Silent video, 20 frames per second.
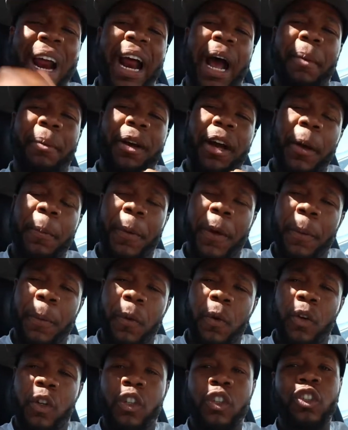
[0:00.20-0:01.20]
up, good
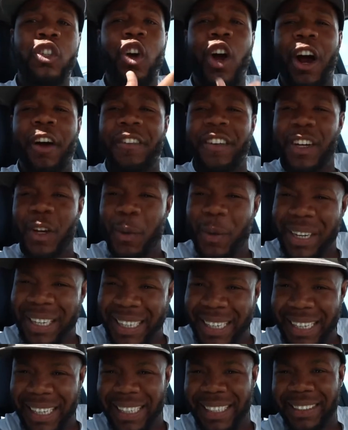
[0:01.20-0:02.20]
people? You already know what
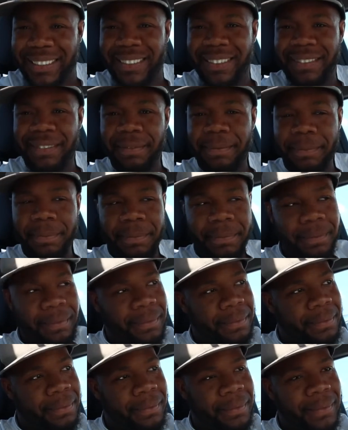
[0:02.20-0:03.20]
it is.
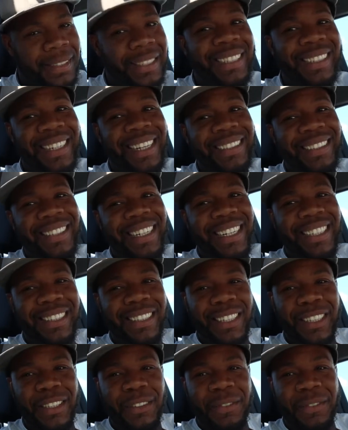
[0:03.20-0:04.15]
Let's get into this